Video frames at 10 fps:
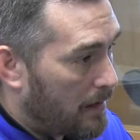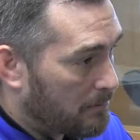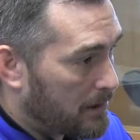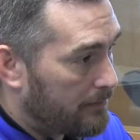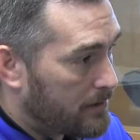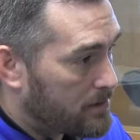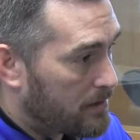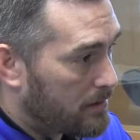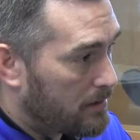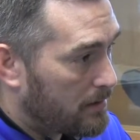I believe
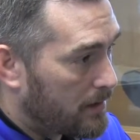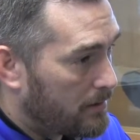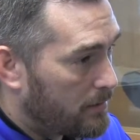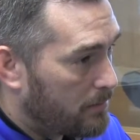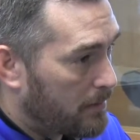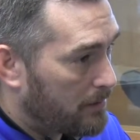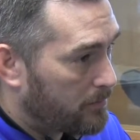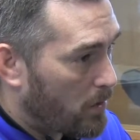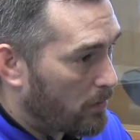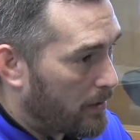they do it by
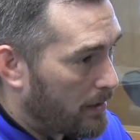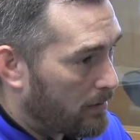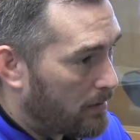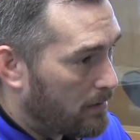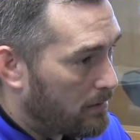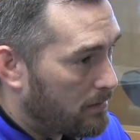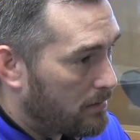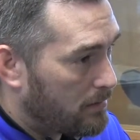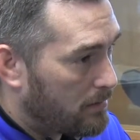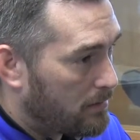voter record.
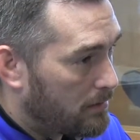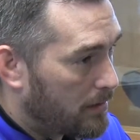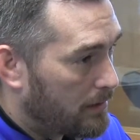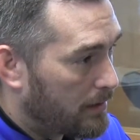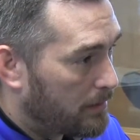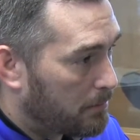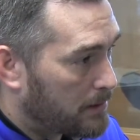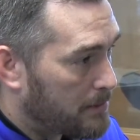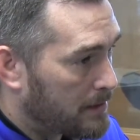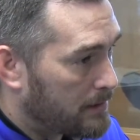I think the
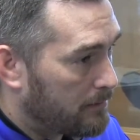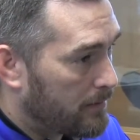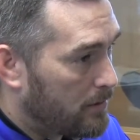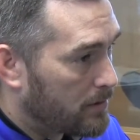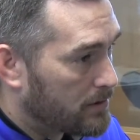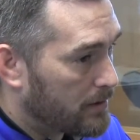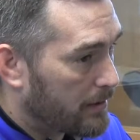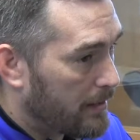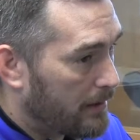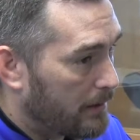prospective voters in
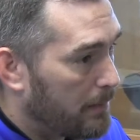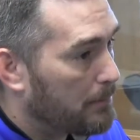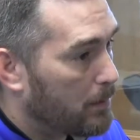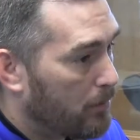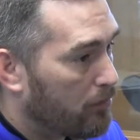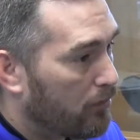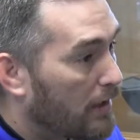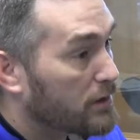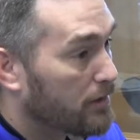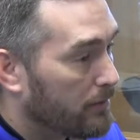the county, people who have
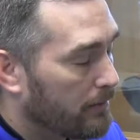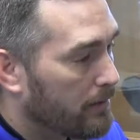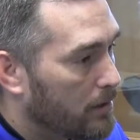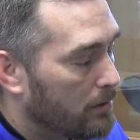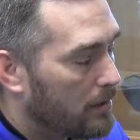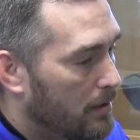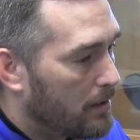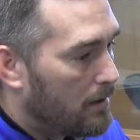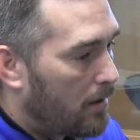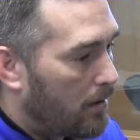registered to vote,
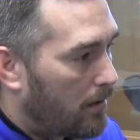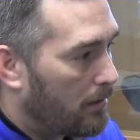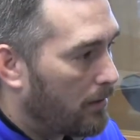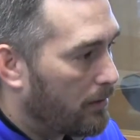are thrown.